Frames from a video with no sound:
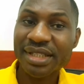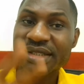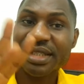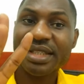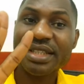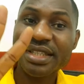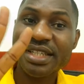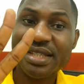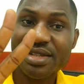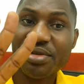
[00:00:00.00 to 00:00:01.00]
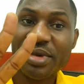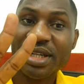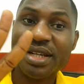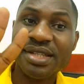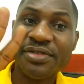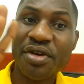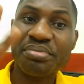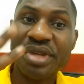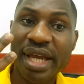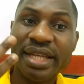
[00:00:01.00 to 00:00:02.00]
the 3 digits number that is
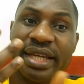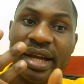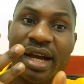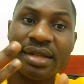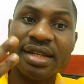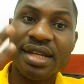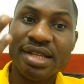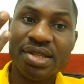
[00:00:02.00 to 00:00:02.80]
found behind the card,